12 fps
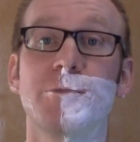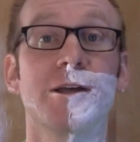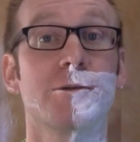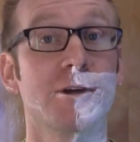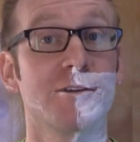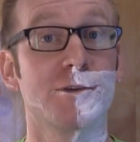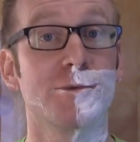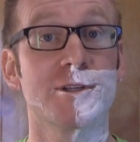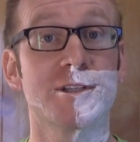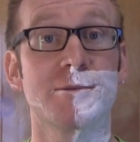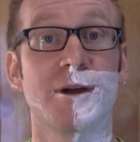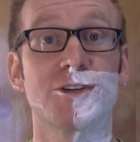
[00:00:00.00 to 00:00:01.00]
By the way, if you want
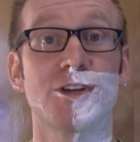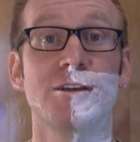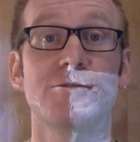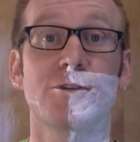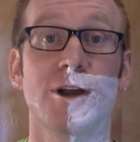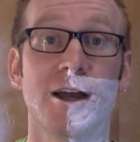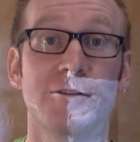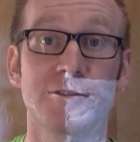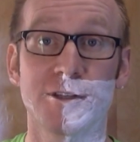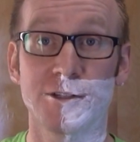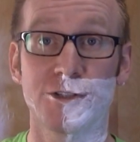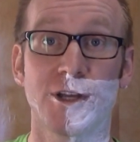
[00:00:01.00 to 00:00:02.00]
to see my
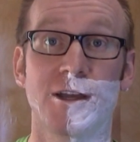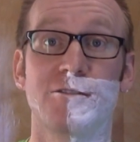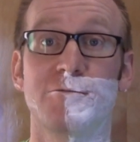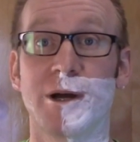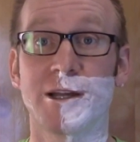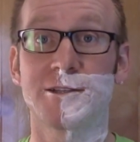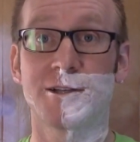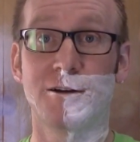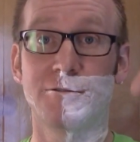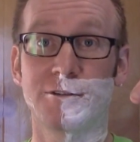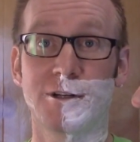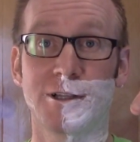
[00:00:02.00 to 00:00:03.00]
Shavecraft shave by
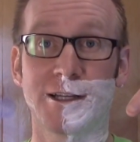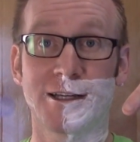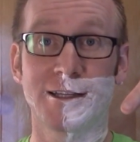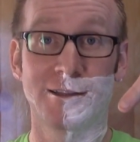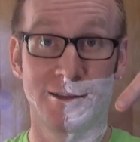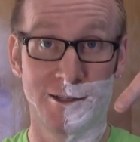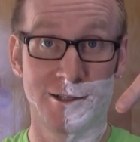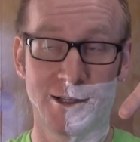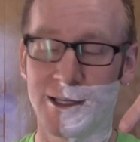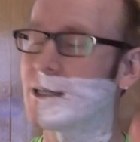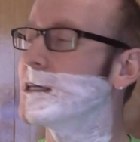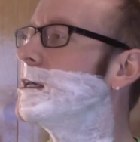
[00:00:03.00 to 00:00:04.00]
itself, click this
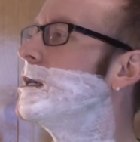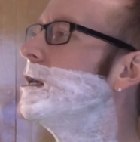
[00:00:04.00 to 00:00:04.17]
link.